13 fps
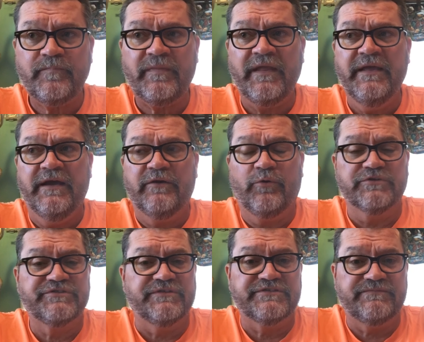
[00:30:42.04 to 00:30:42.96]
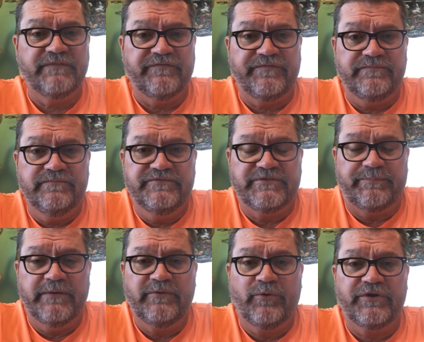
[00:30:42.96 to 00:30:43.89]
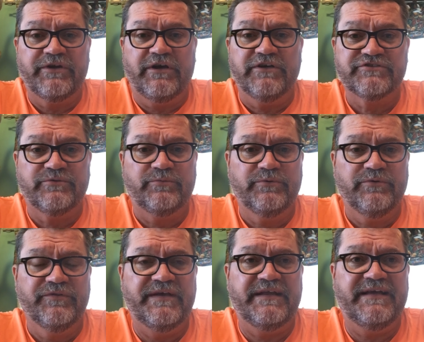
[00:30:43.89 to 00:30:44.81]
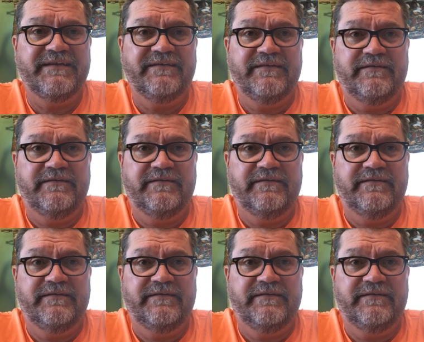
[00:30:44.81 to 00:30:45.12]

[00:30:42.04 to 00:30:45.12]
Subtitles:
Of course, the Supreme Court can also rule that